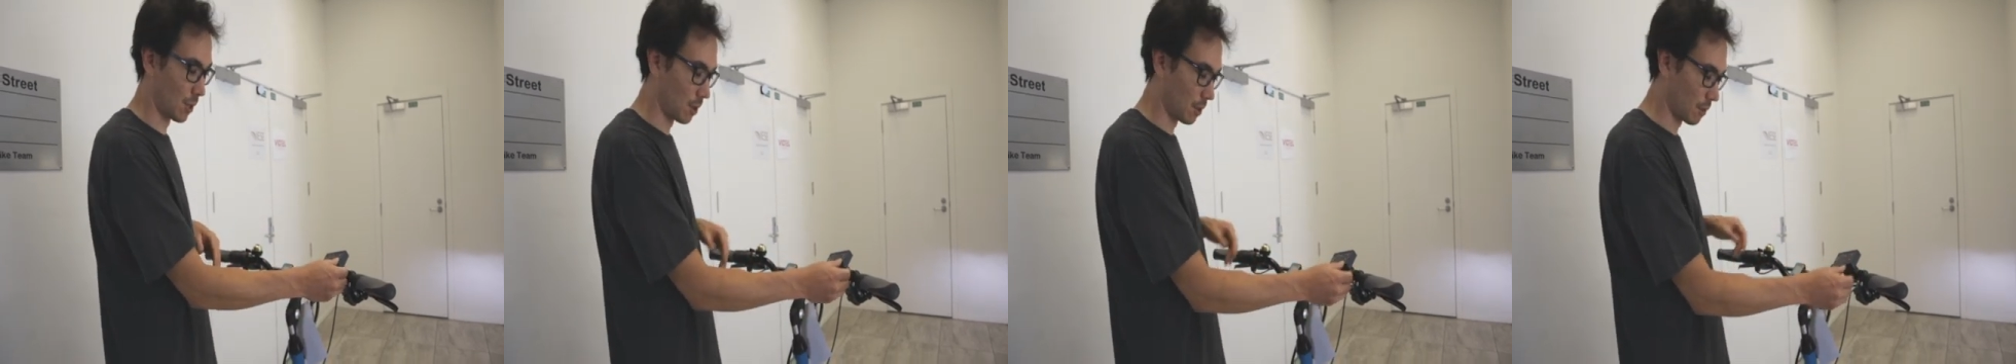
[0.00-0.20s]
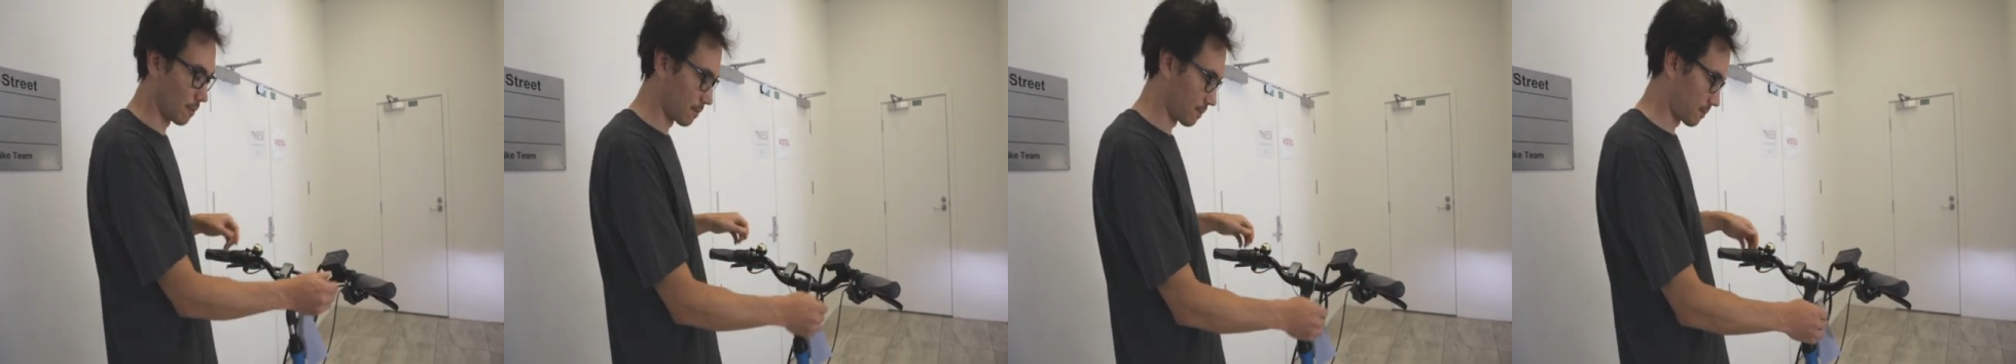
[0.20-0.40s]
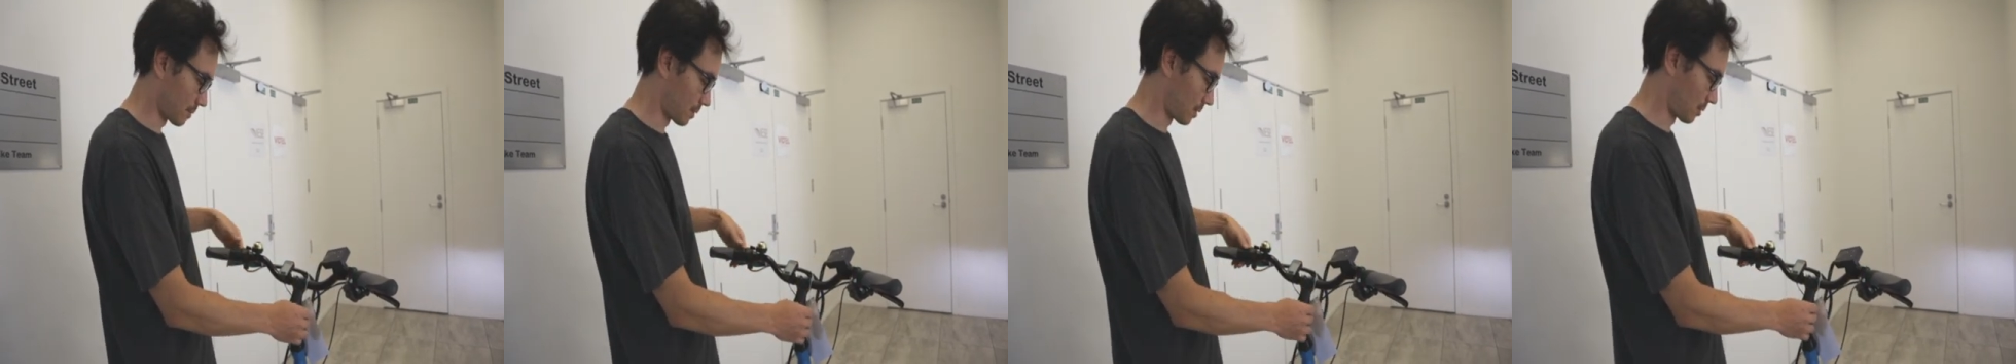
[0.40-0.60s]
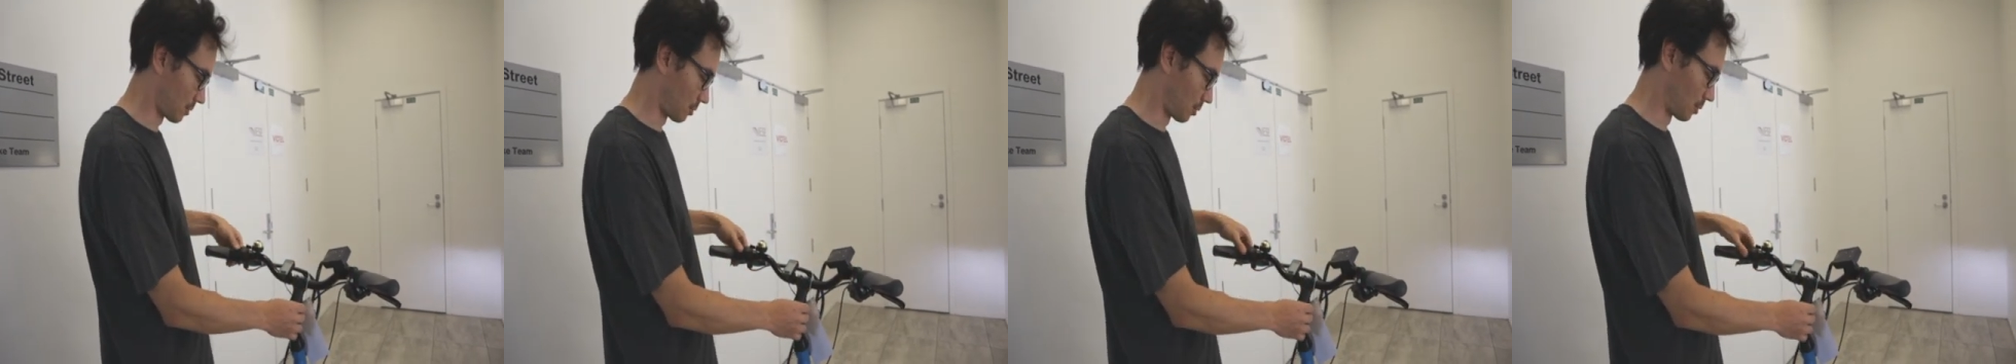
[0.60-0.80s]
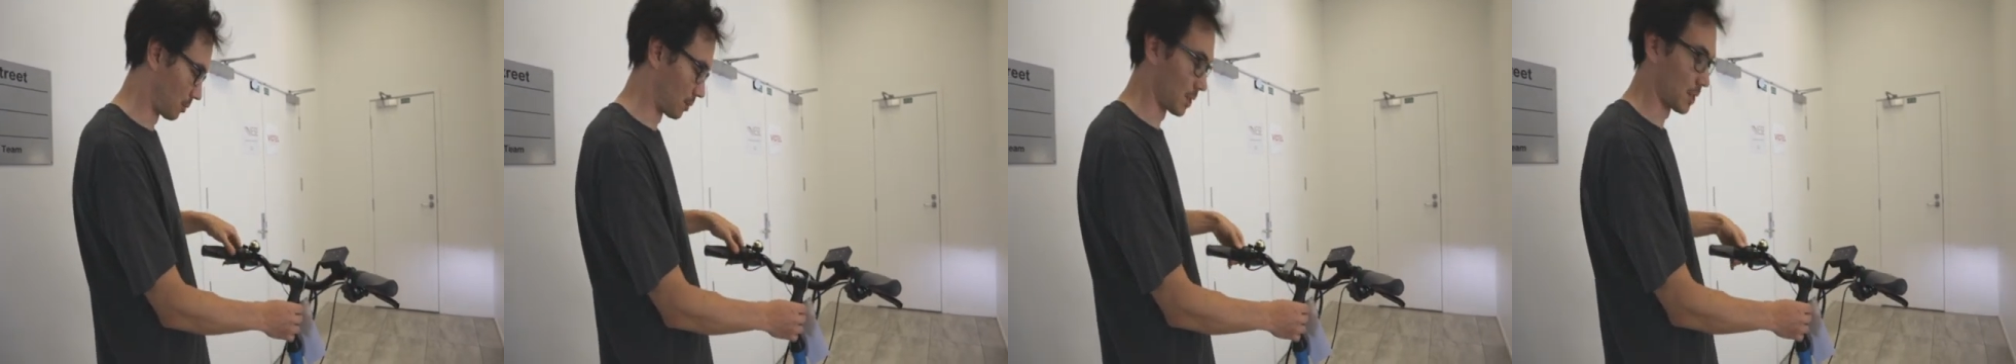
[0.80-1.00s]
off, the
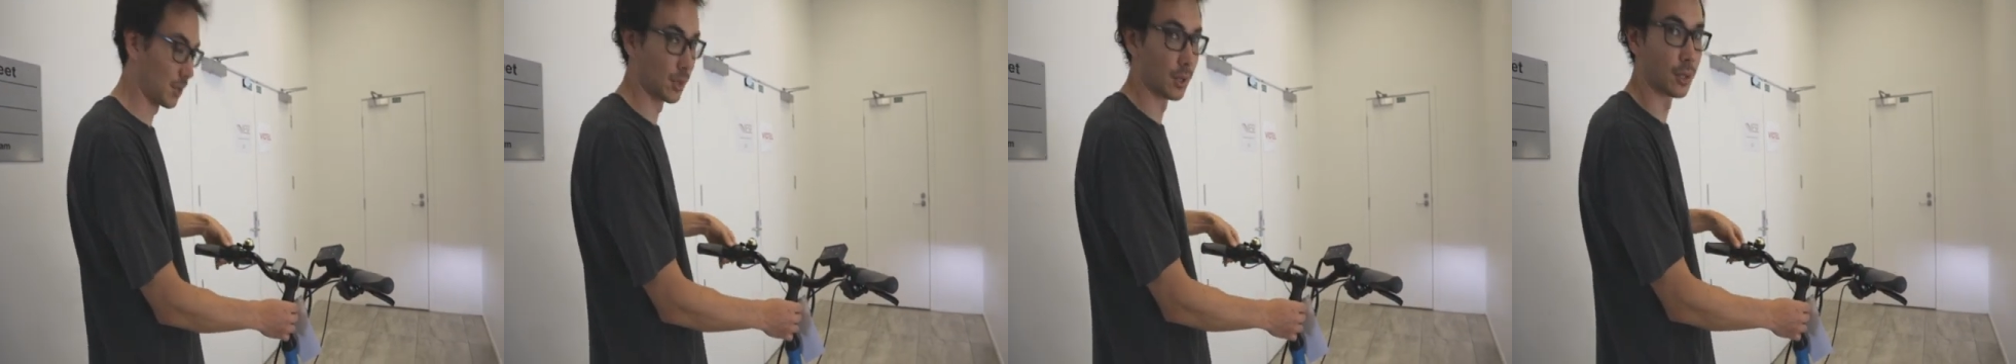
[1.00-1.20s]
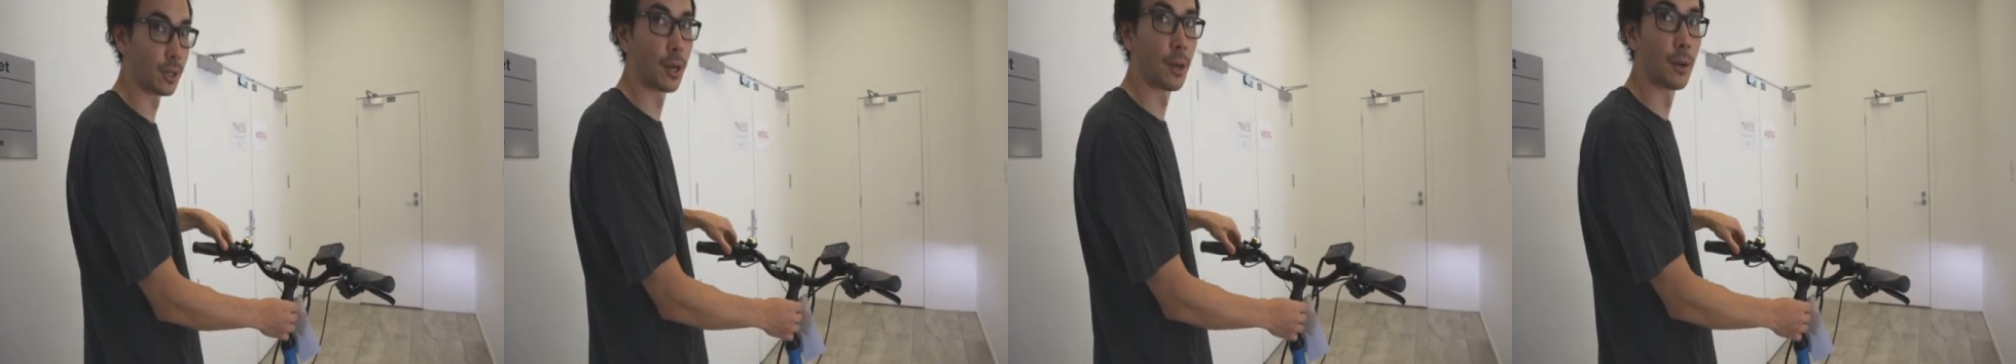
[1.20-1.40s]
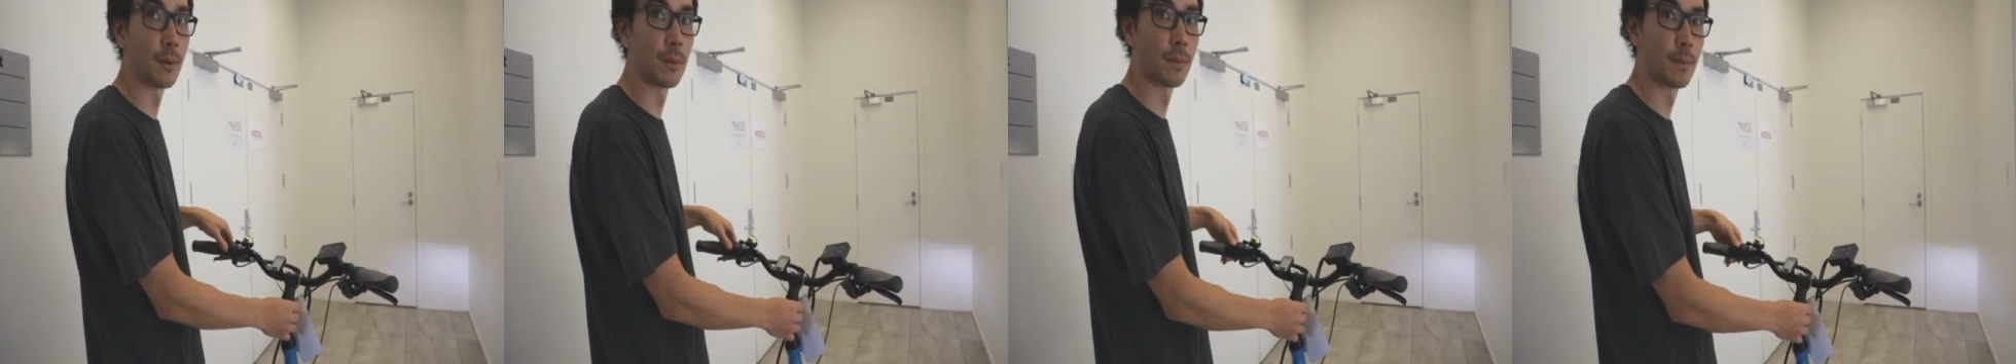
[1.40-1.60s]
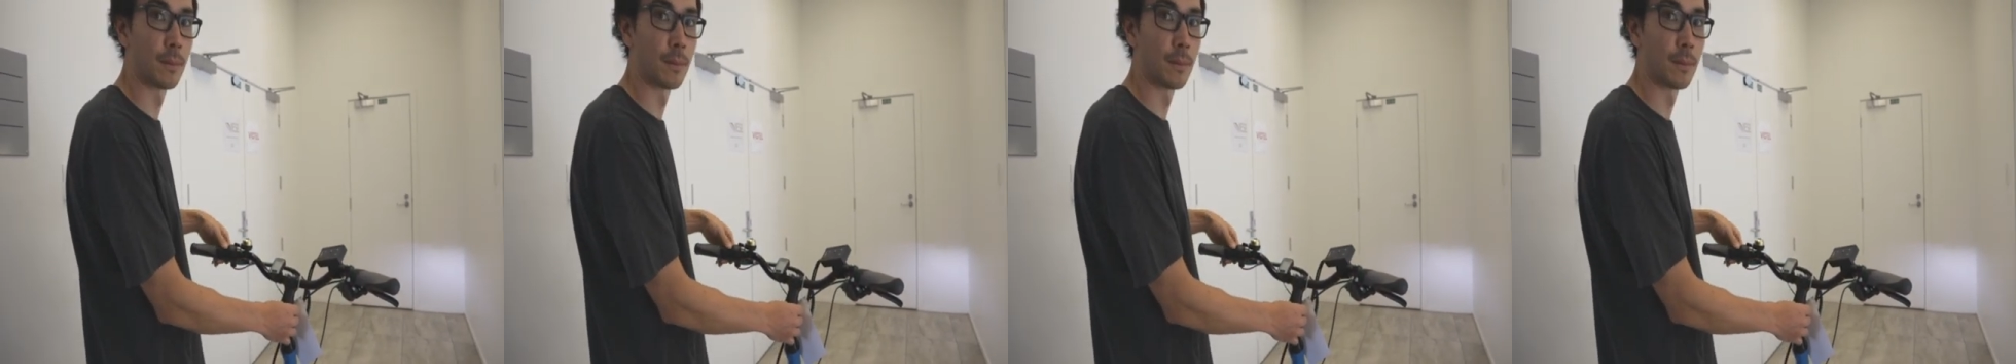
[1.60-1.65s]
throttle doesn't go.